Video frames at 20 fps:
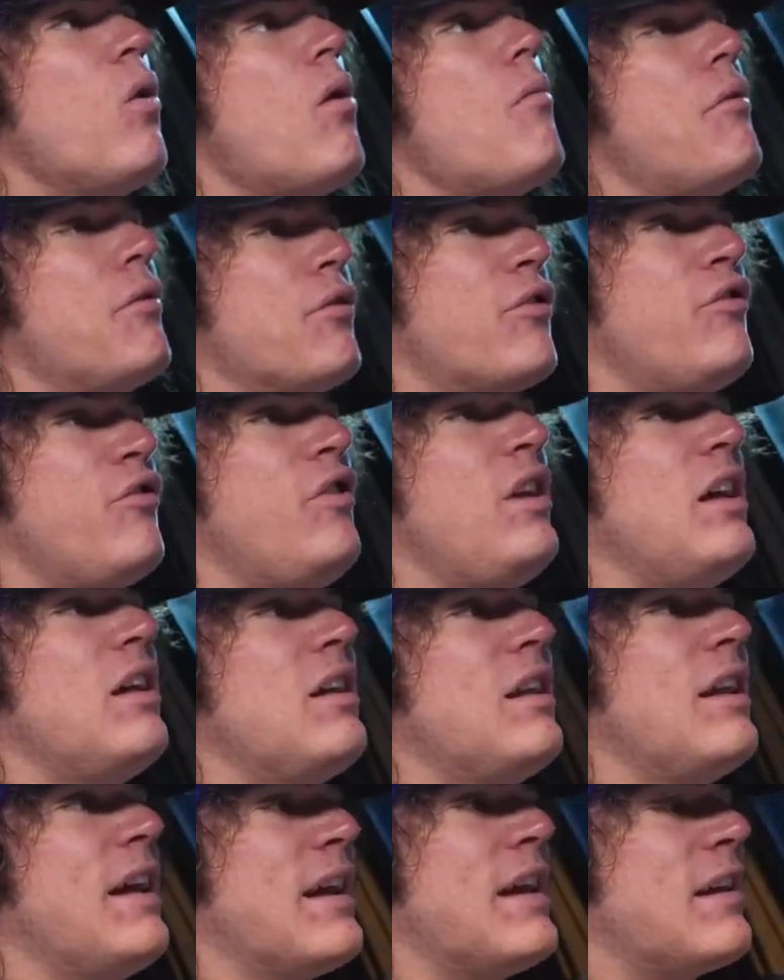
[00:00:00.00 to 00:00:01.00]
almost
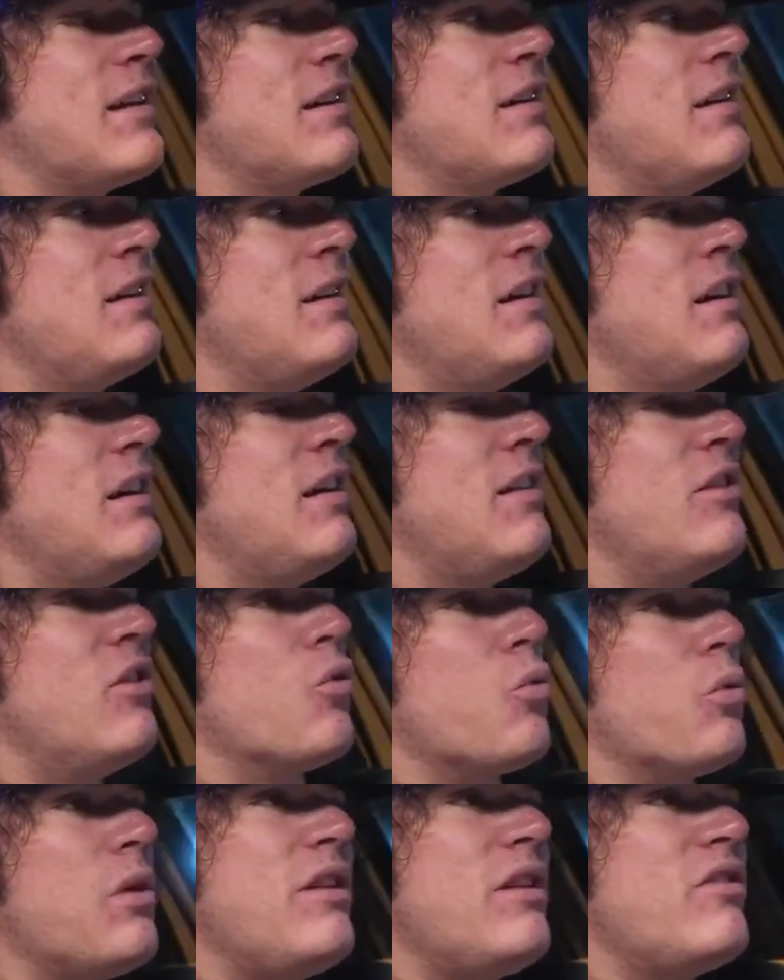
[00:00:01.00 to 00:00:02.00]
feel like
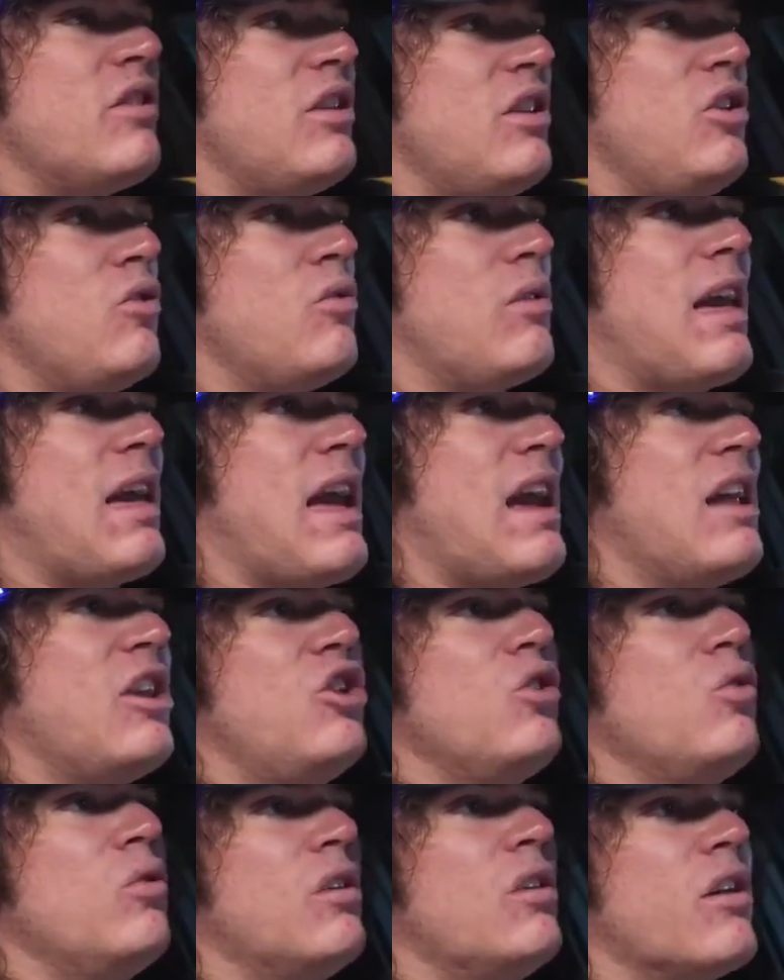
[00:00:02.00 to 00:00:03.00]
the reason you can't
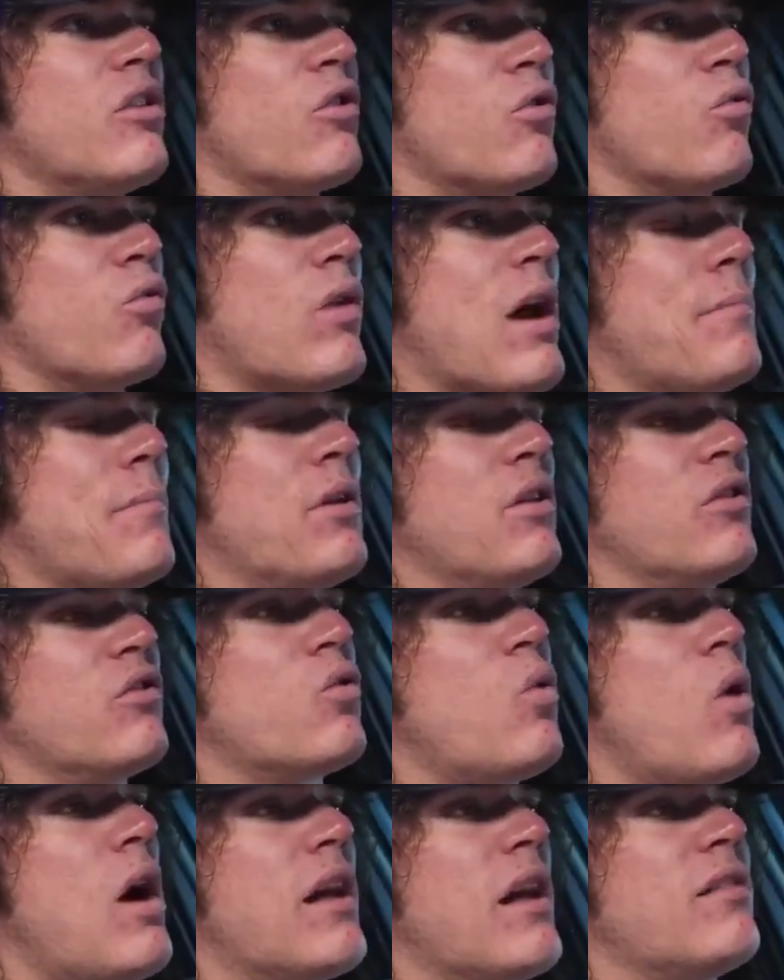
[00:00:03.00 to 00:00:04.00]
do another rep on
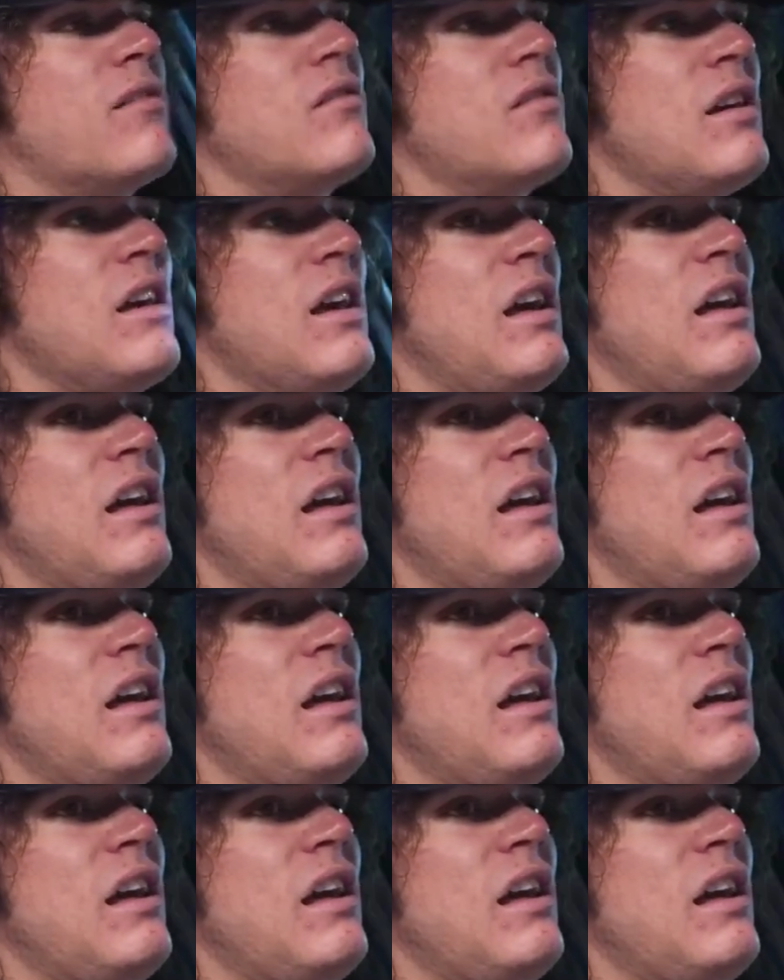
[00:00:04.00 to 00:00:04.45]
squats